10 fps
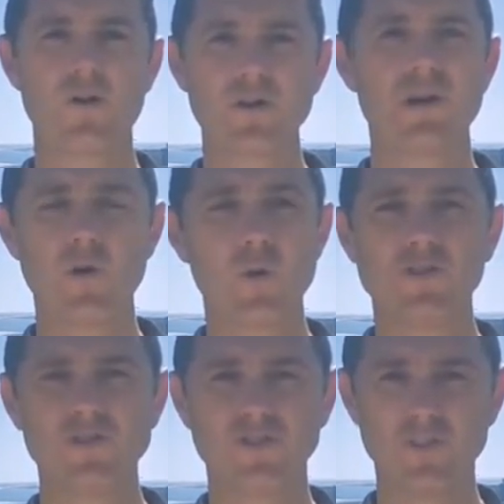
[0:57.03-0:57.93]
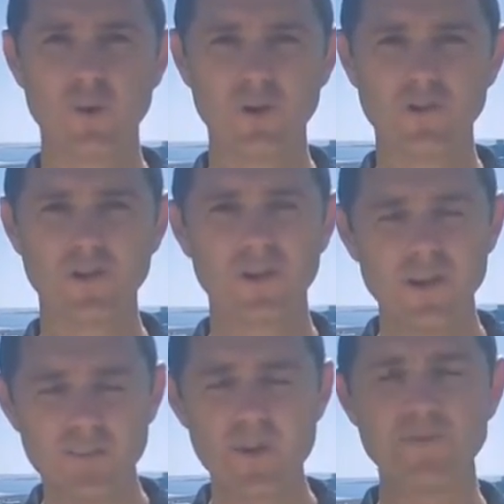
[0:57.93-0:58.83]
or is it just
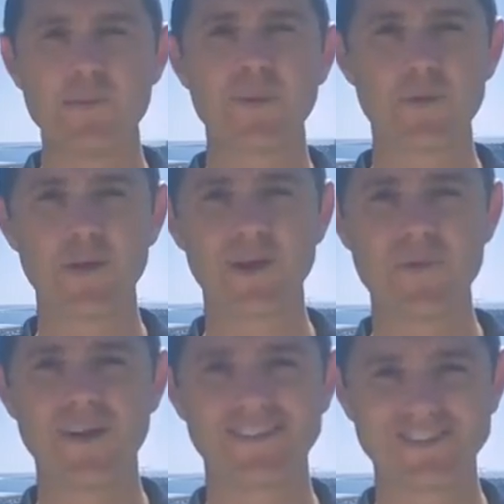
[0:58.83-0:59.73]
words? Maybe something to think